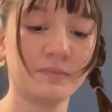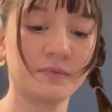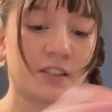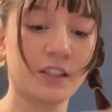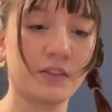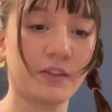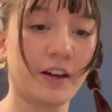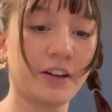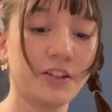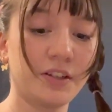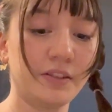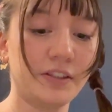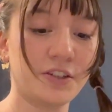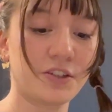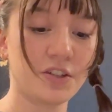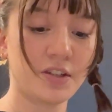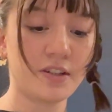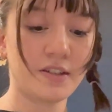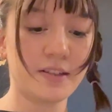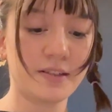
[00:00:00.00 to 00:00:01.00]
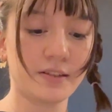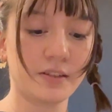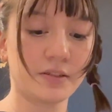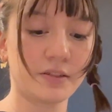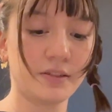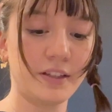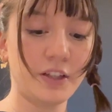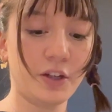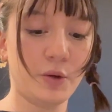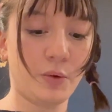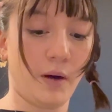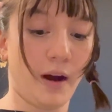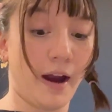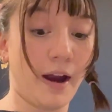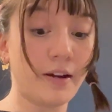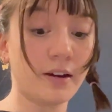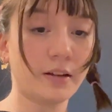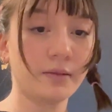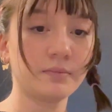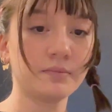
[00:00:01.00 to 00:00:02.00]
Very delicious. It's literally
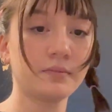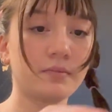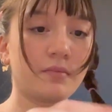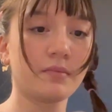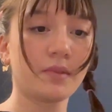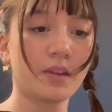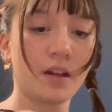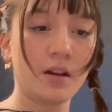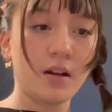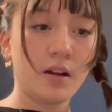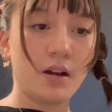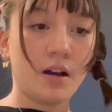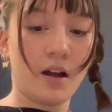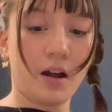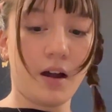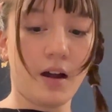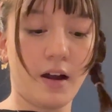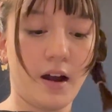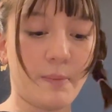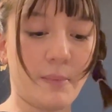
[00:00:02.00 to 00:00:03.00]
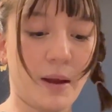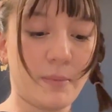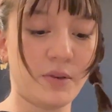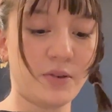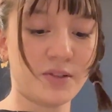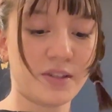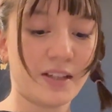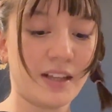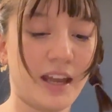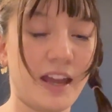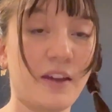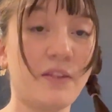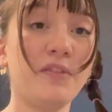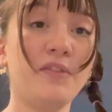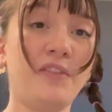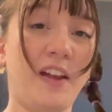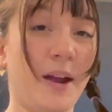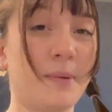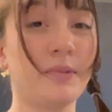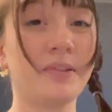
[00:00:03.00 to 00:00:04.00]
crack. I'm using a
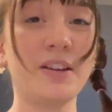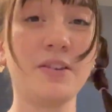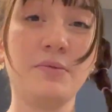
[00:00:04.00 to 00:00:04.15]
family